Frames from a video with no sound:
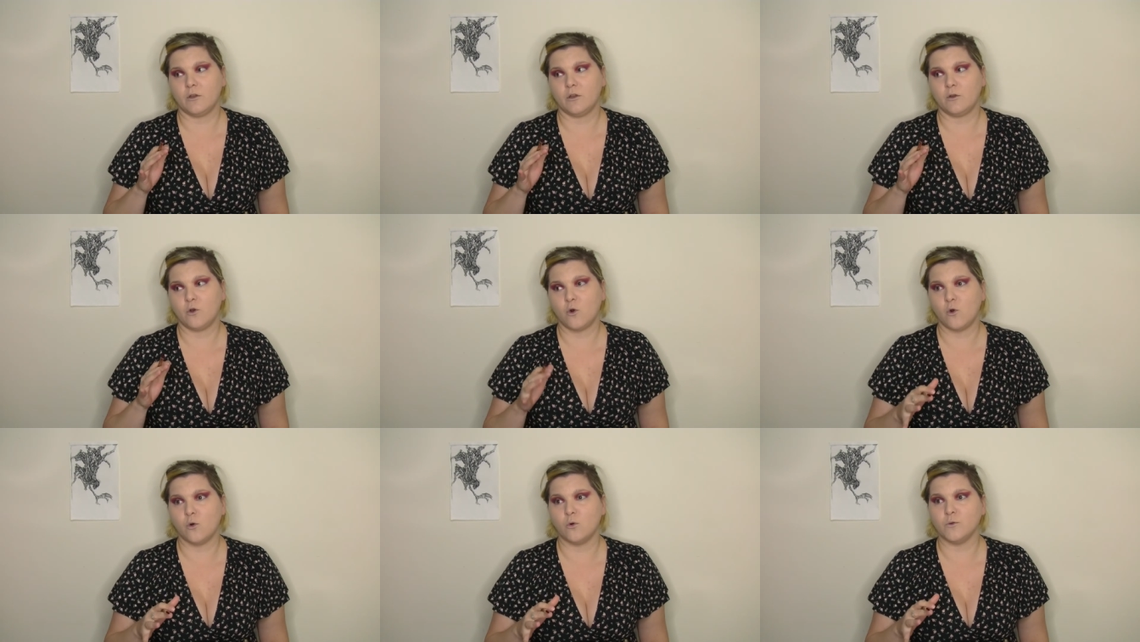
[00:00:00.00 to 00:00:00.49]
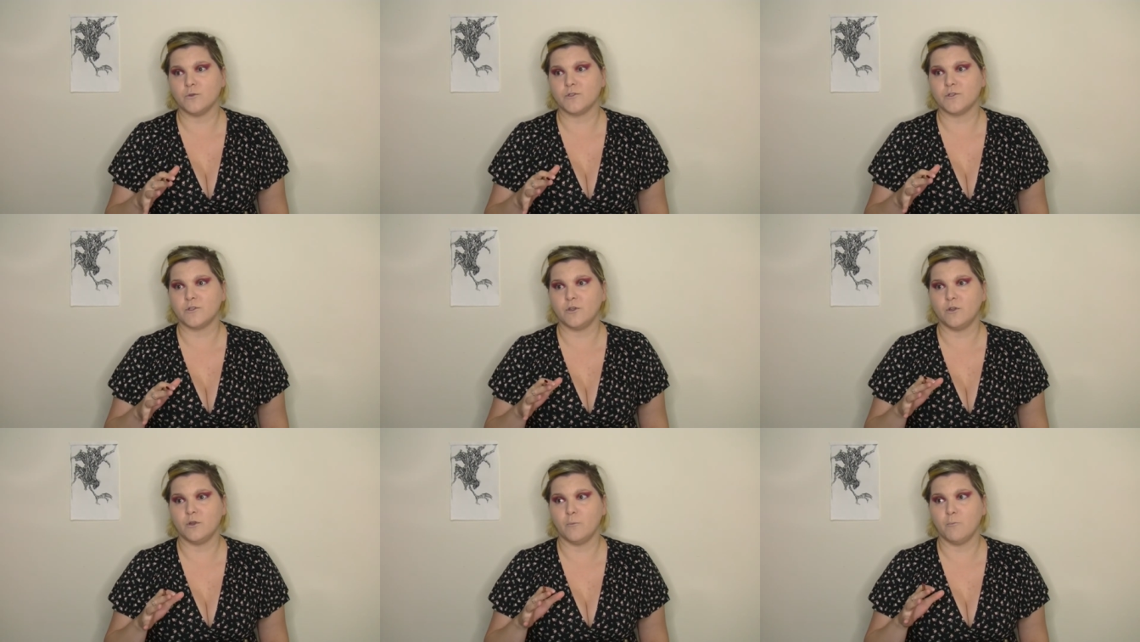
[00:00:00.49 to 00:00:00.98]

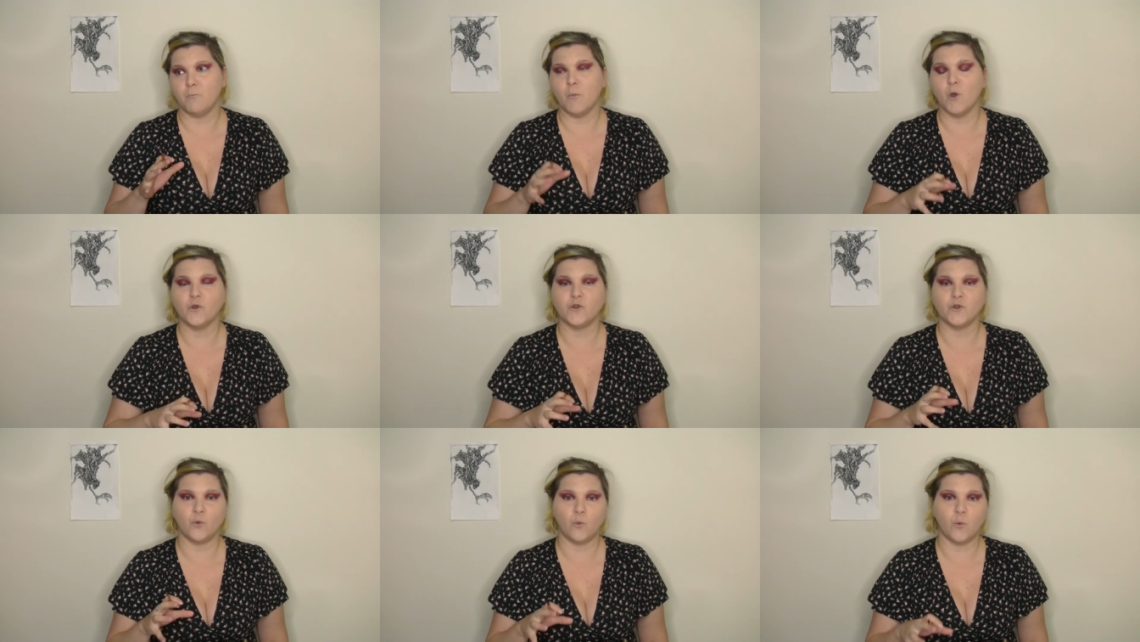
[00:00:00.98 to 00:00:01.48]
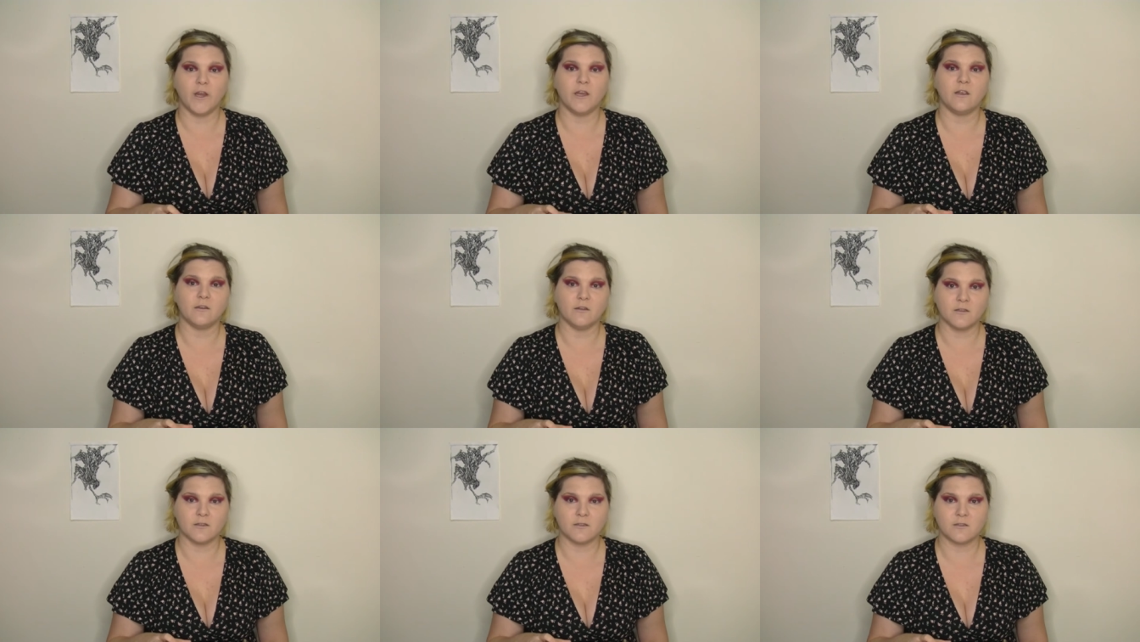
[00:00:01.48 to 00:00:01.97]
cause motor
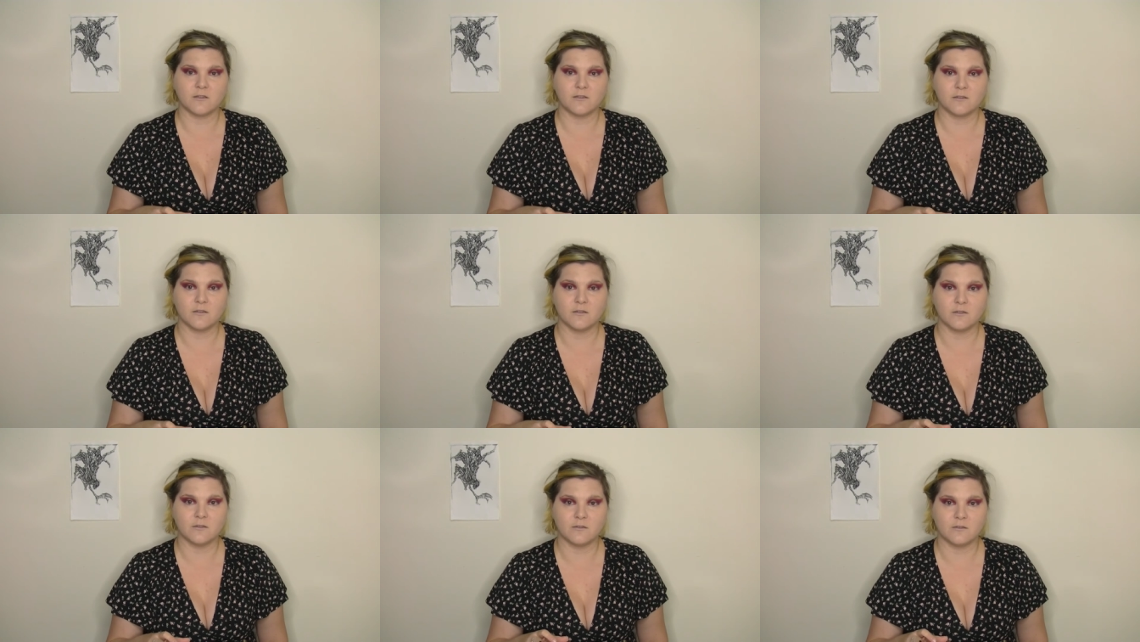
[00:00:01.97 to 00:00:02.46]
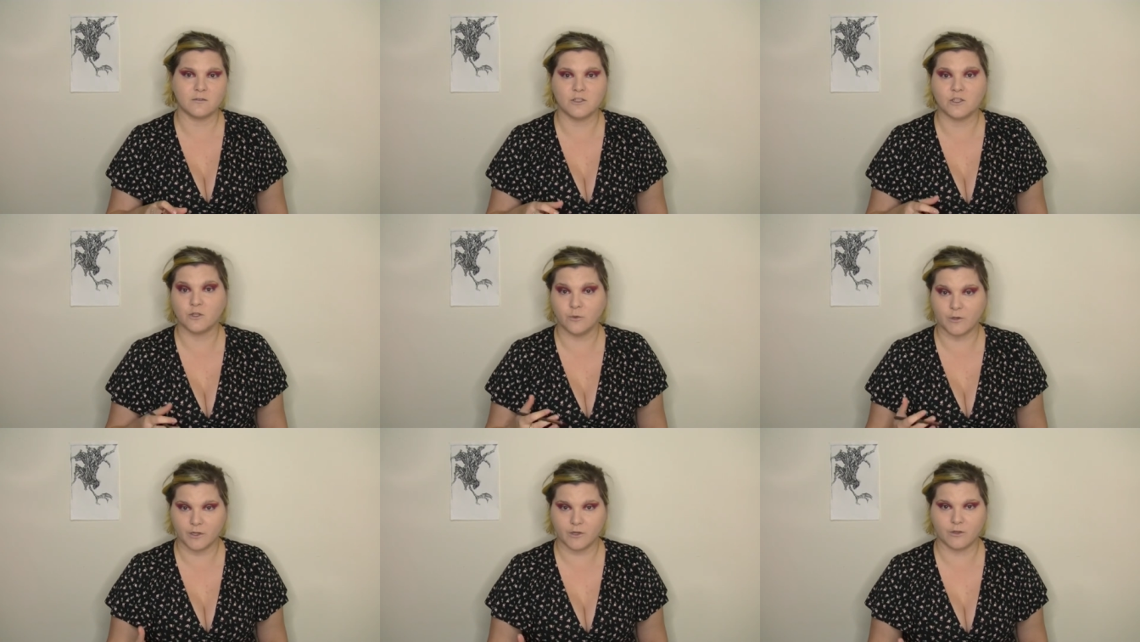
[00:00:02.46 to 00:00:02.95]
weakness
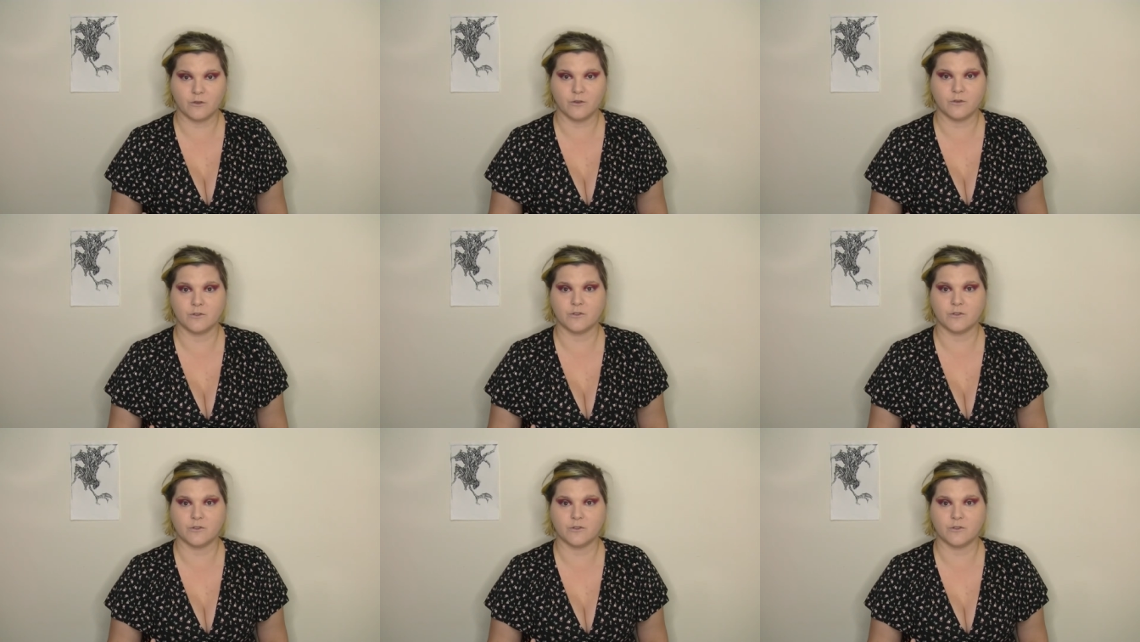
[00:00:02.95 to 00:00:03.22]
to occur.